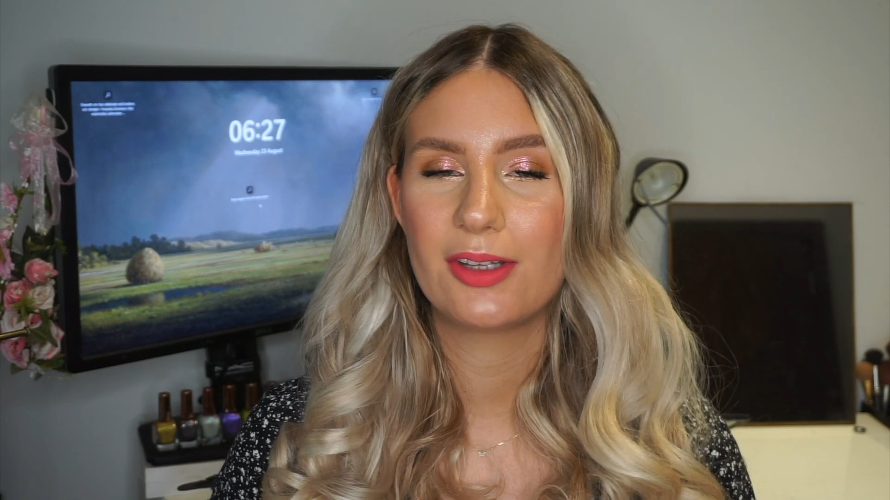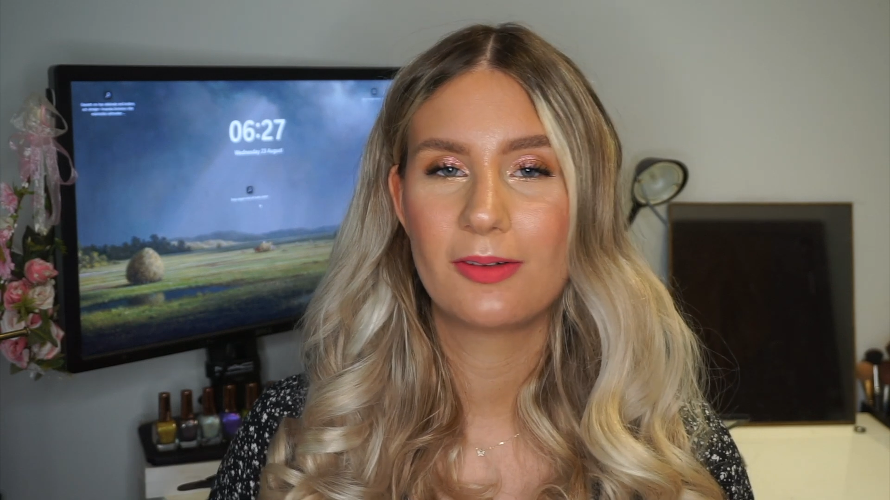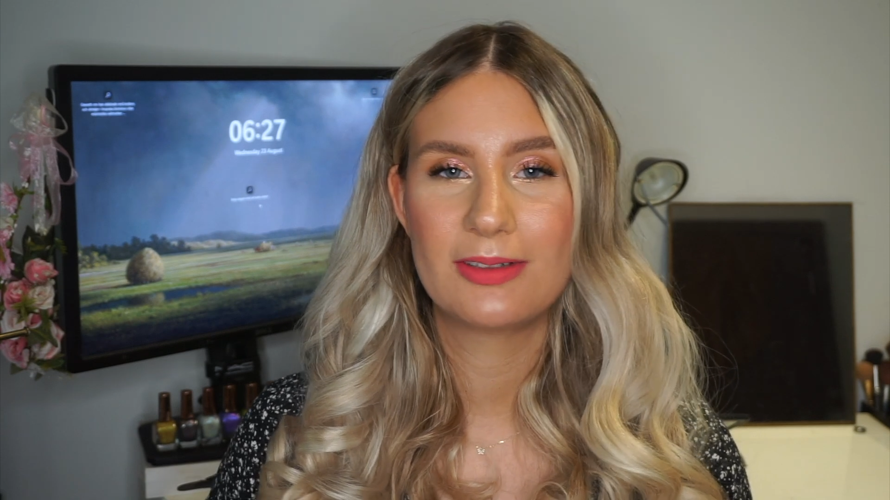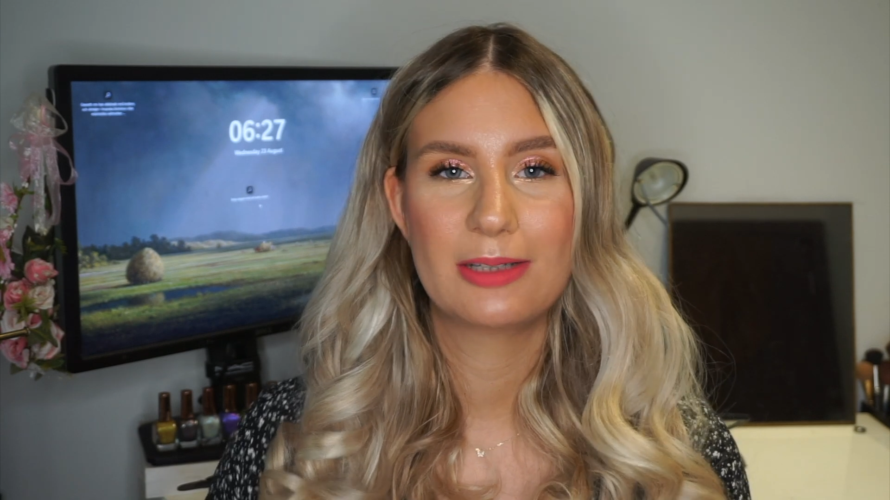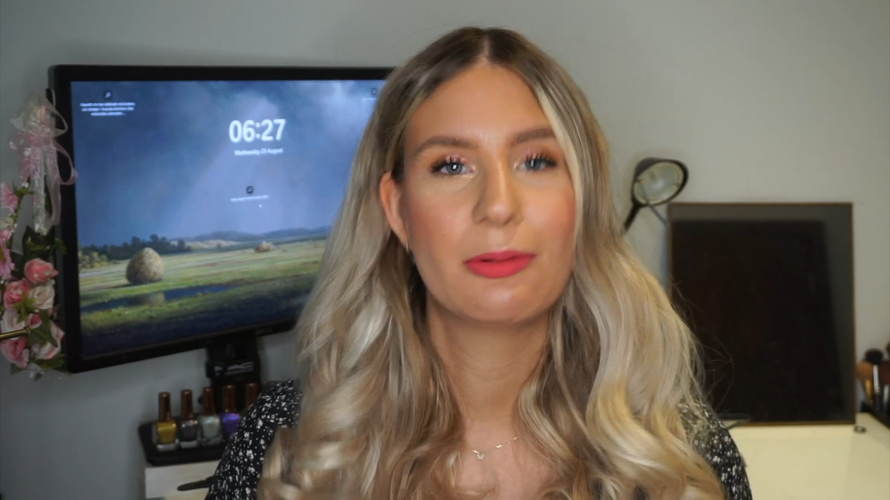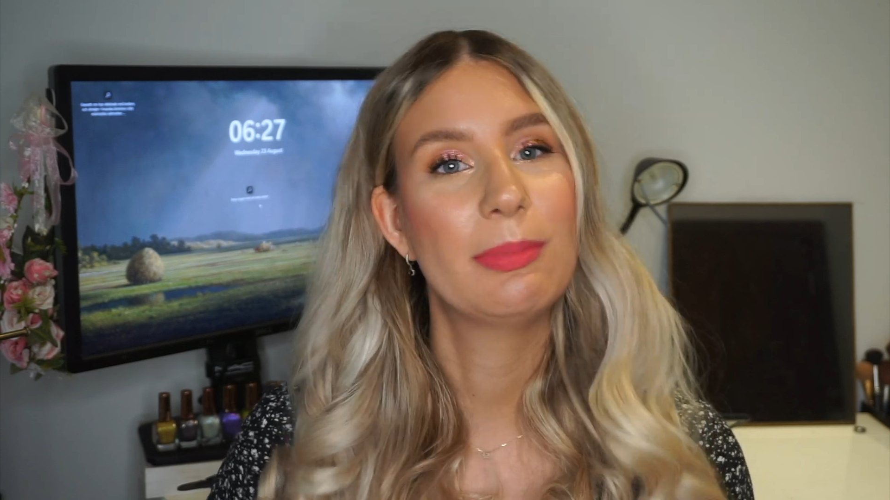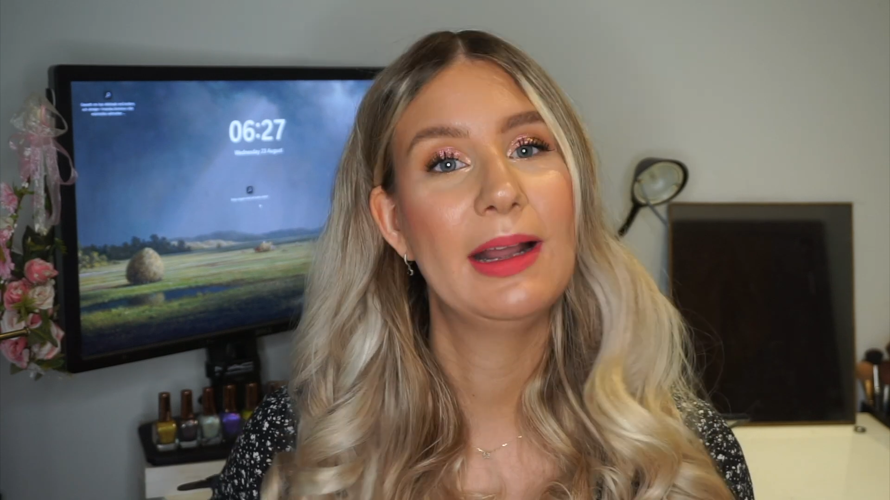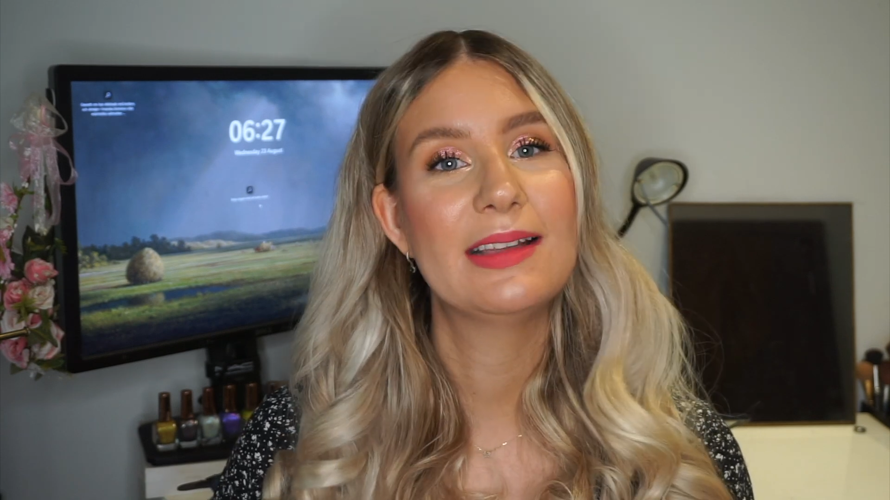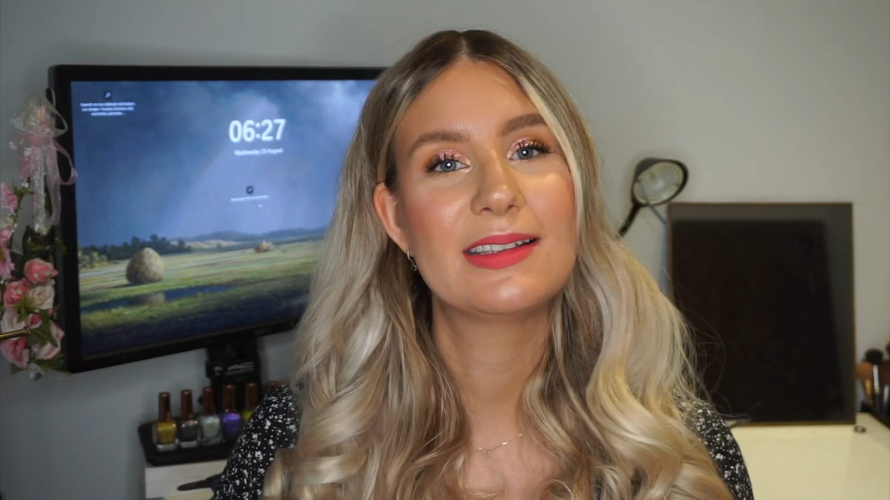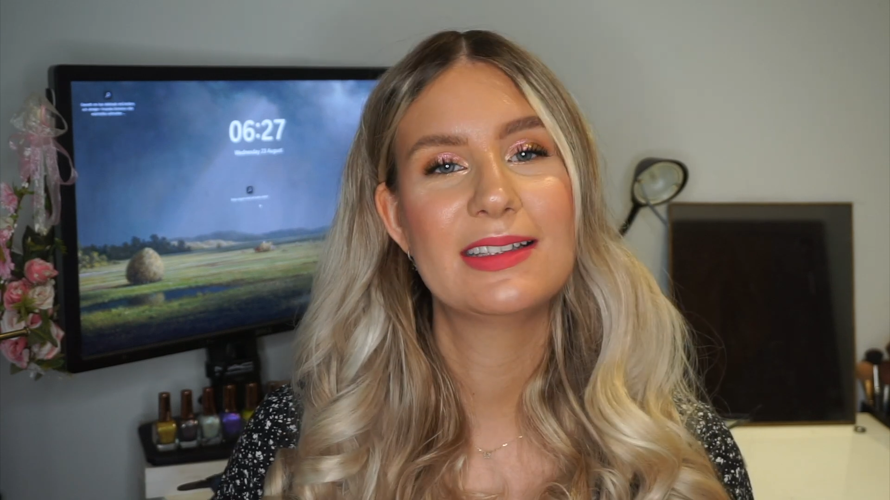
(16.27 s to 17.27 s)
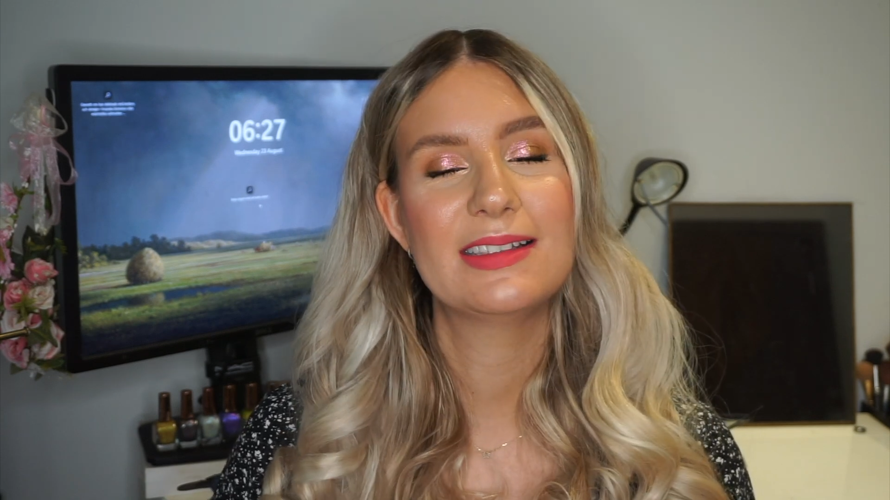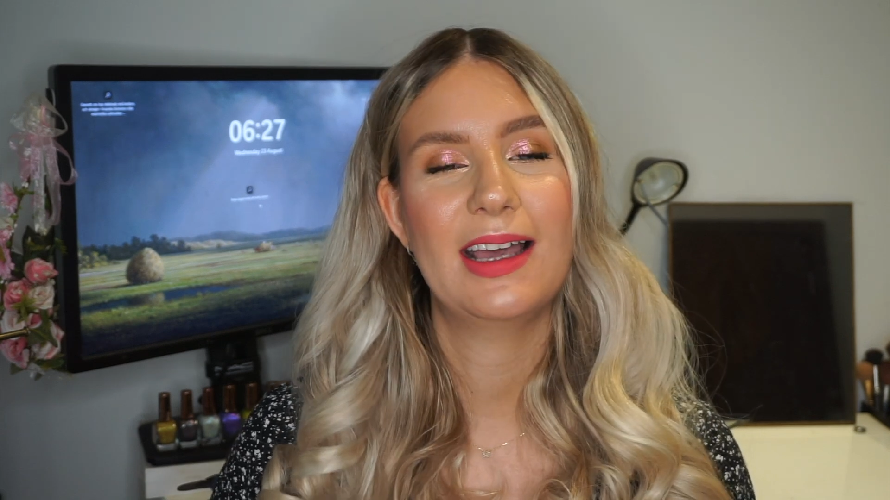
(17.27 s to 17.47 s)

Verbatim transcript: I always replace it